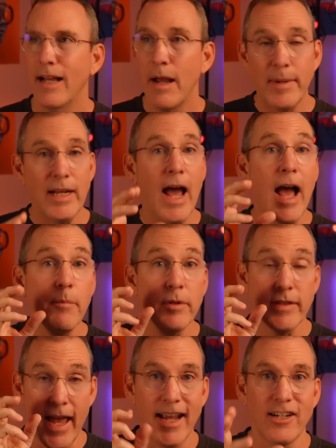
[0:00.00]
I mean, I
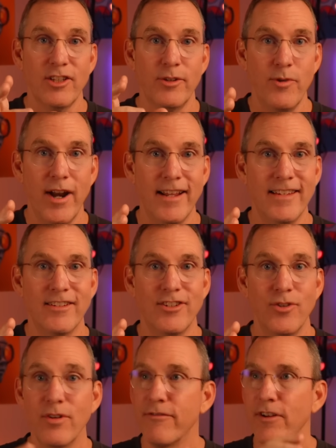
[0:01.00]
was actually ready to
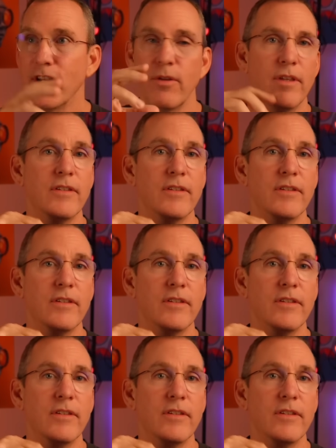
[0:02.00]
shoot a video.